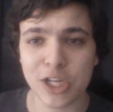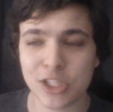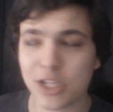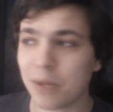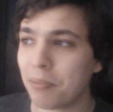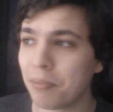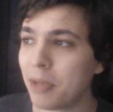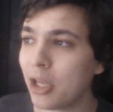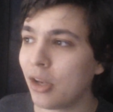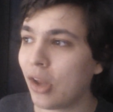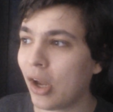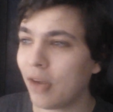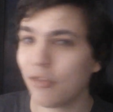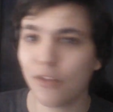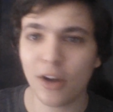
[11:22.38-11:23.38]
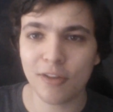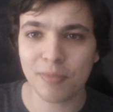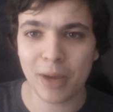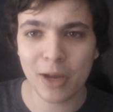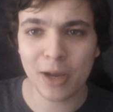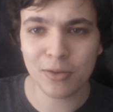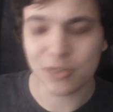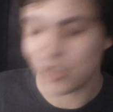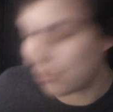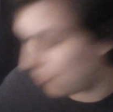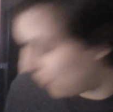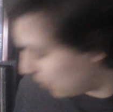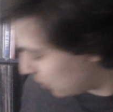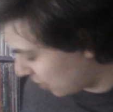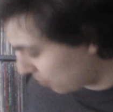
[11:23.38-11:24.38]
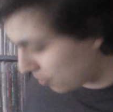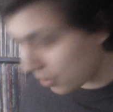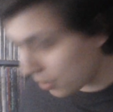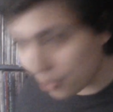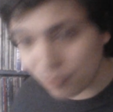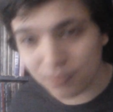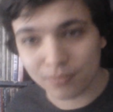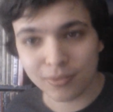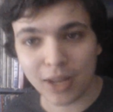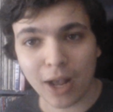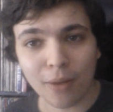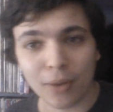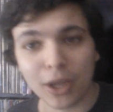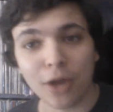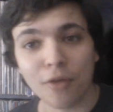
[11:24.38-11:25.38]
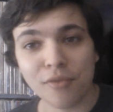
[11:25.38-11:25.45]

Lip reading: ends up being like £5 or something. It's like, well, now I